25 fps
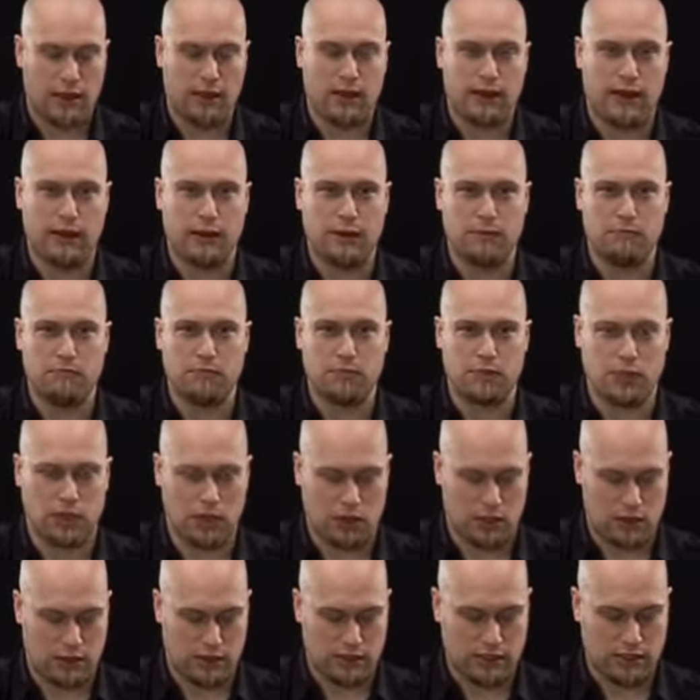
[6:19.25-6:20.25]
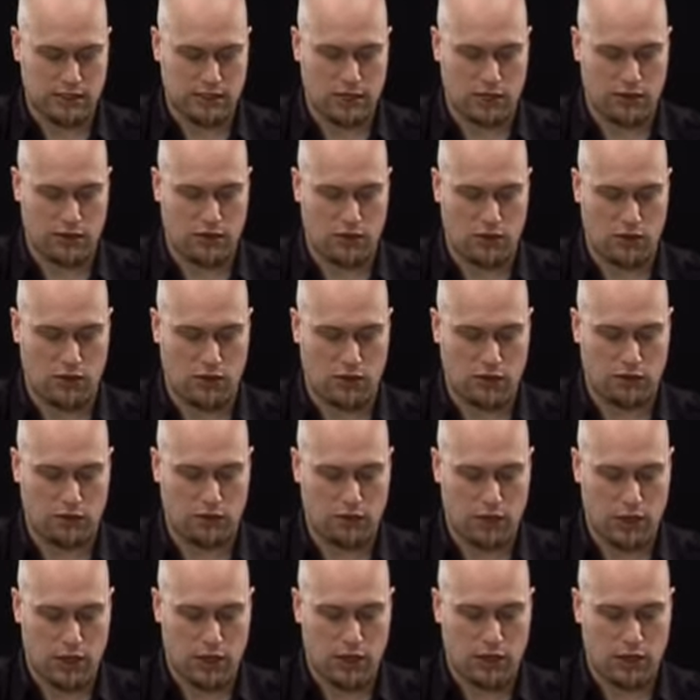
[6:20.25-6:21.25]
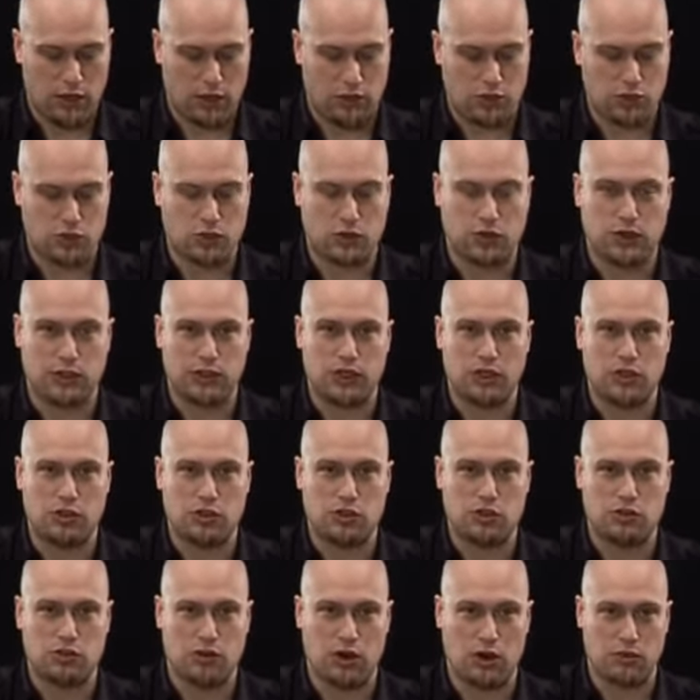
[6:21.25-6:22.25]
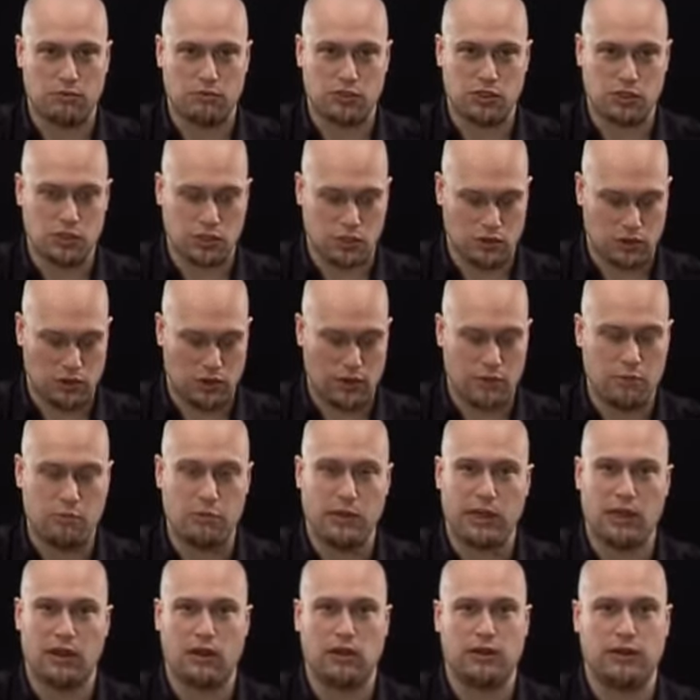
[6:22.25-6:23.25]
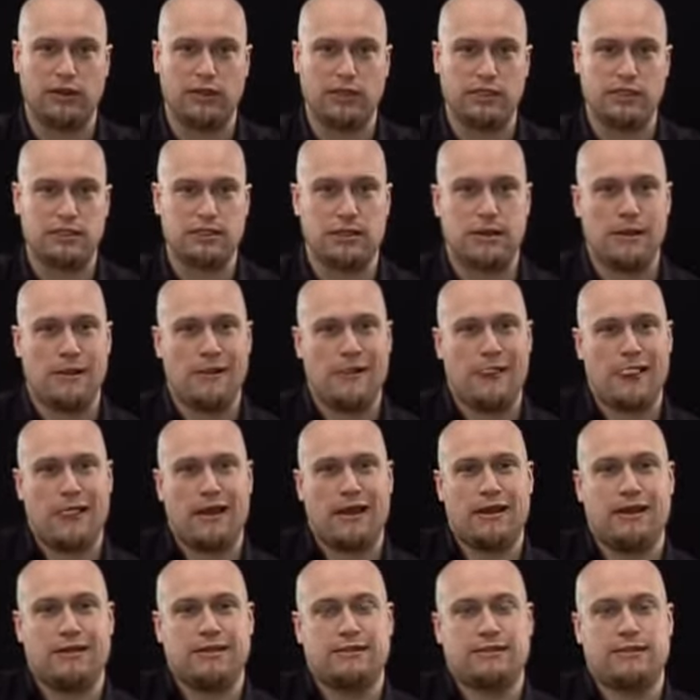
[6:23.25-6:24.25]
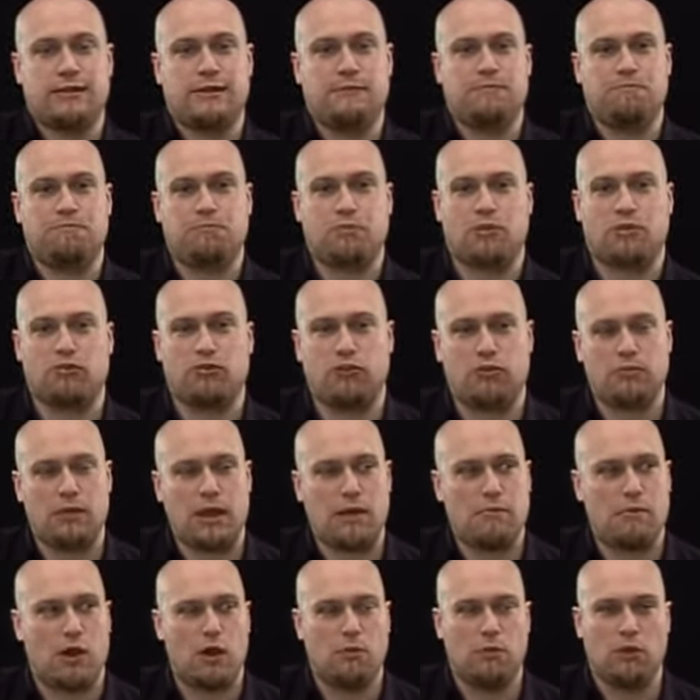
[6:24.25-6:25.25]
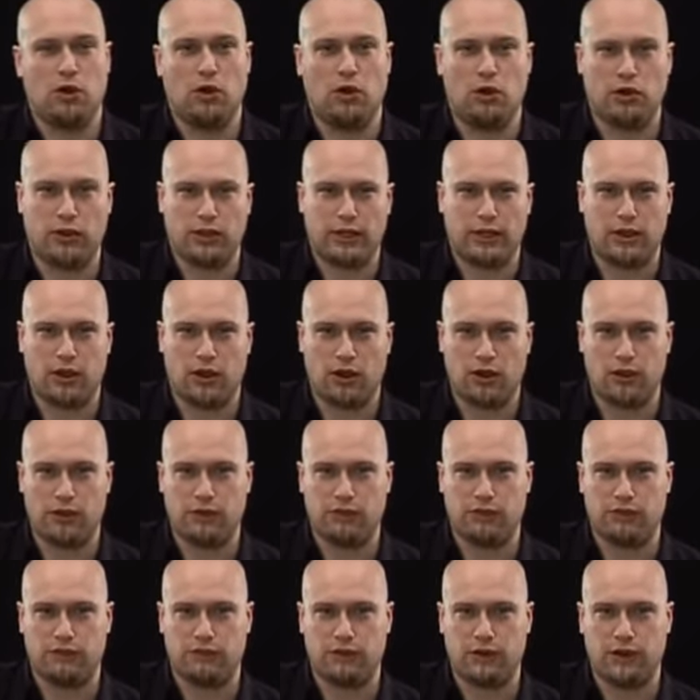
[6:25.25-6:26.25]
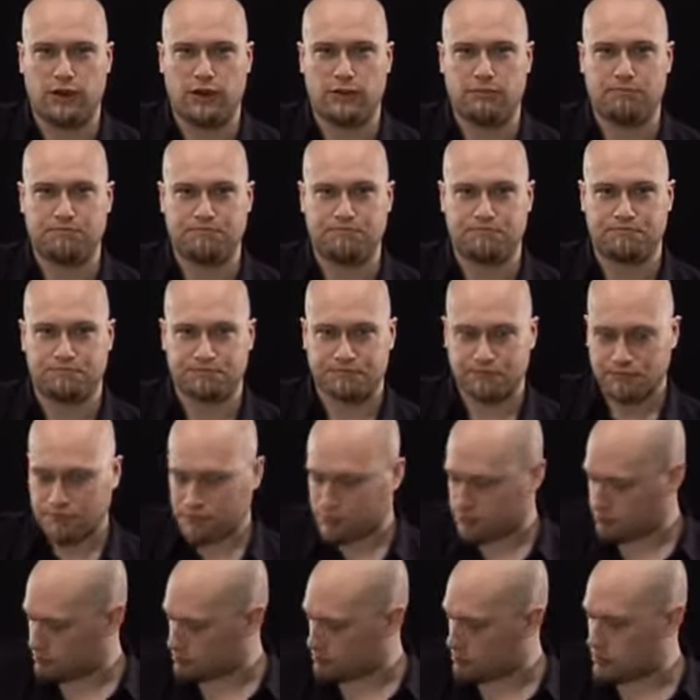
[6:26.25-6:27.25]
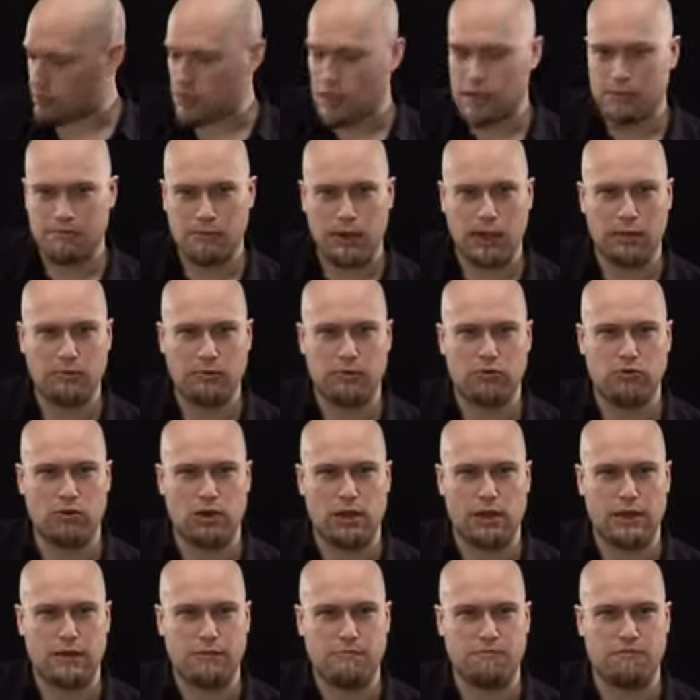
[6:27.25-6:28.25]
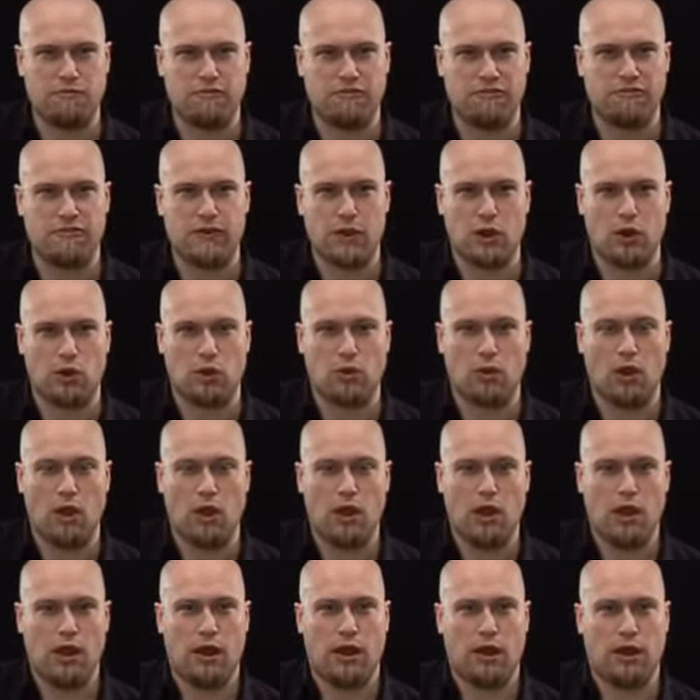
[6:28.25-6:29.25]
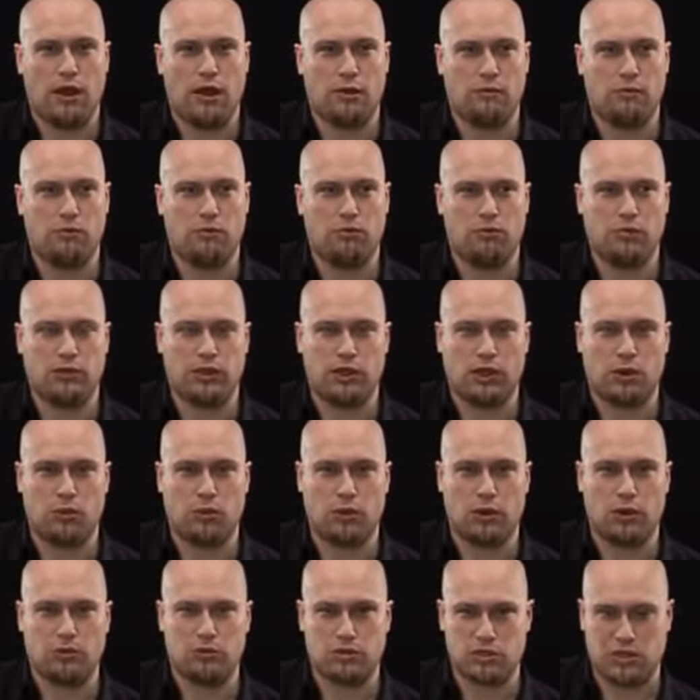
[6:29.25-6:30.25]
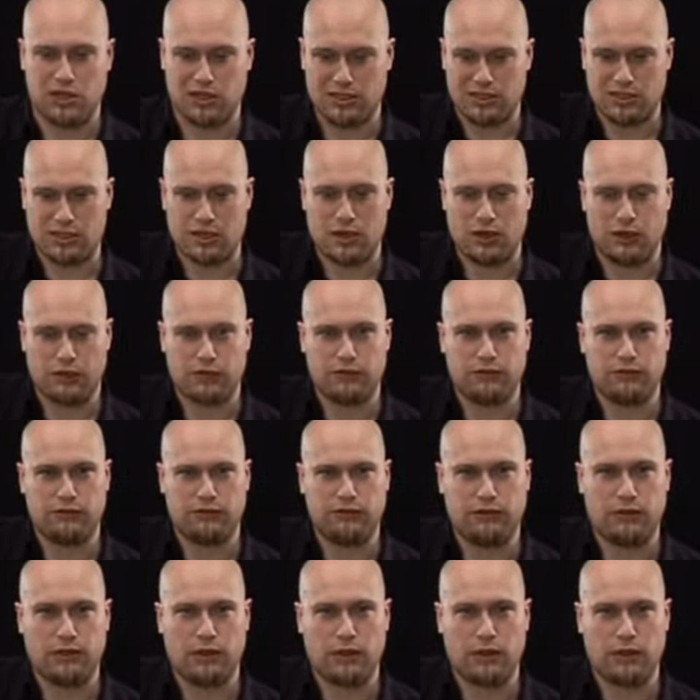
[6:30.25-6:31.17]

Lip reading: Instead of kind of, trying to use your arm to do like the bigger lines. And from that moment on, it kind of, it made me really feel, what it was like to kind of,